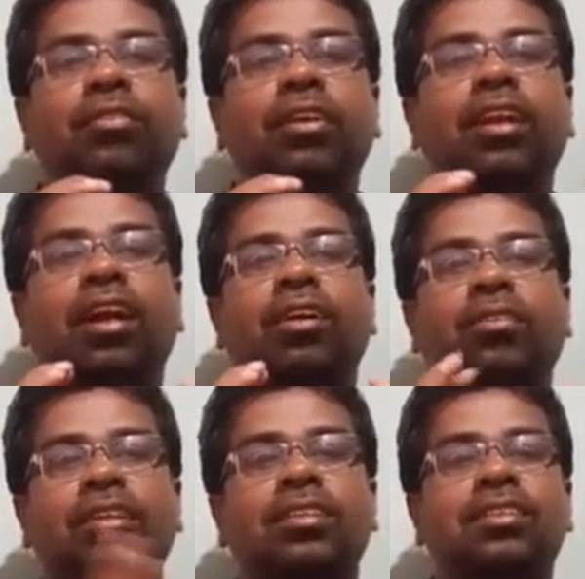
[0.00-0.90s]
What we
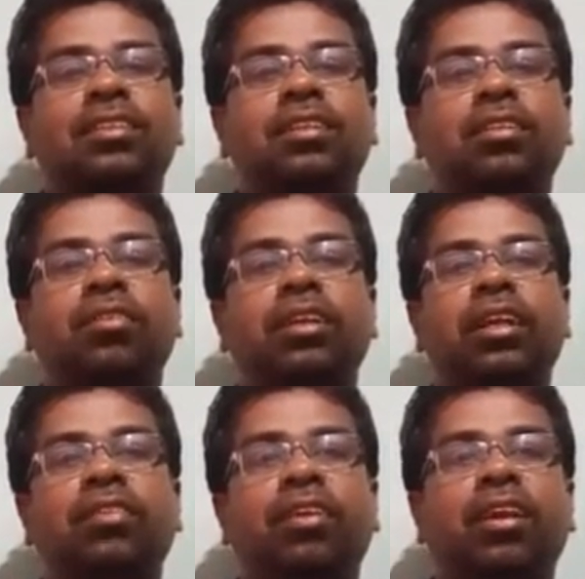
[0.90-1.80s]
need for a
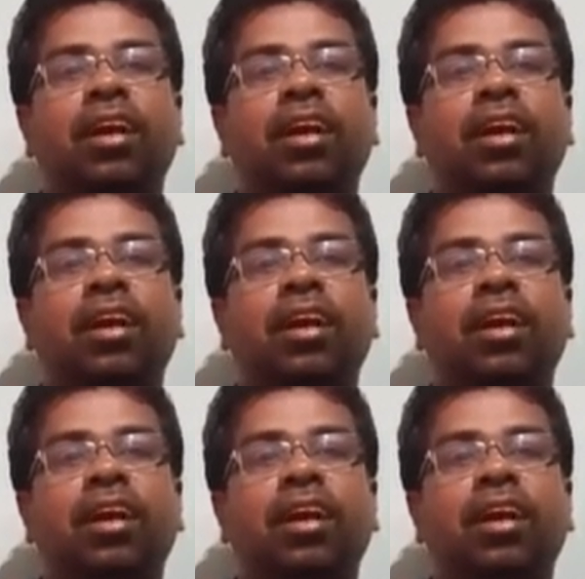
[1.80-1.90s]
language?